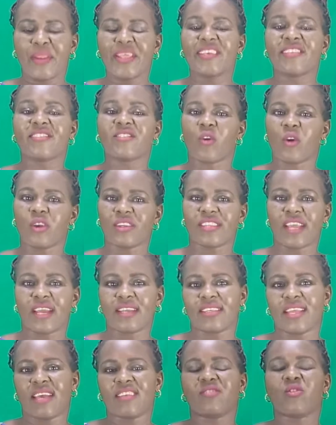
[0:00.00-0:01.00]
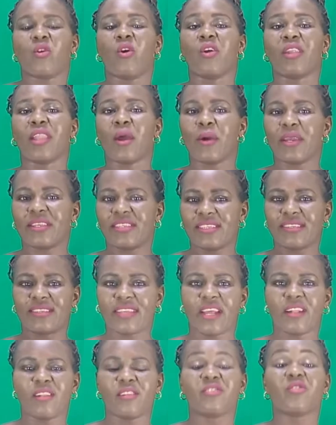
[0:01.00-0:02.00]
please contact us on our
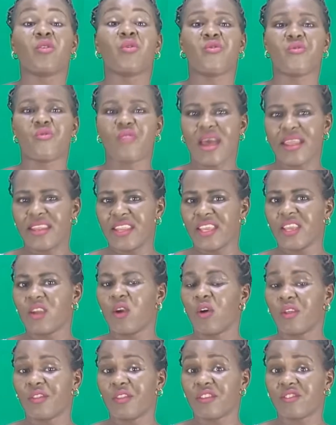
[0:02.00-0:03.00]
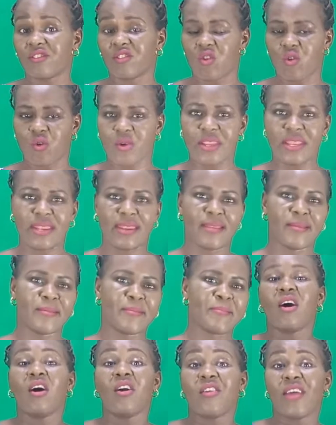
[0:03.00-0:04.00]
details running on the screen.
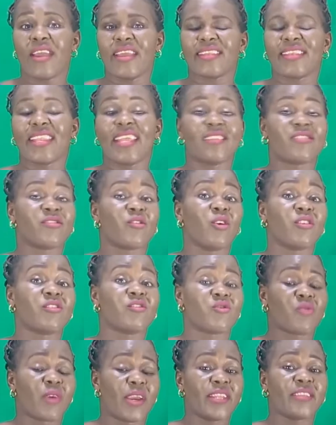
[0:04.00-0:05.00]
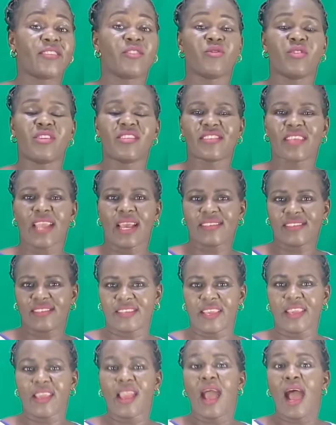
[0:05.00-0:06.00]
All right, let's go straight to
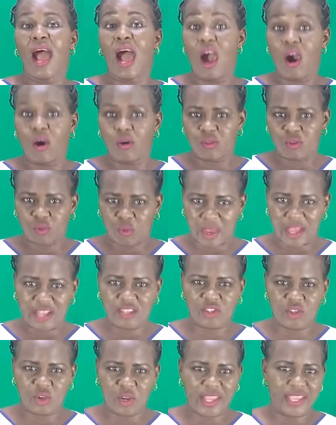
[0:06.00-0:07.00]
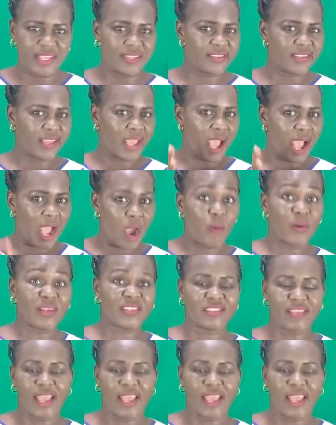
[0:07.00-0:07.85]
discussing how to calculate our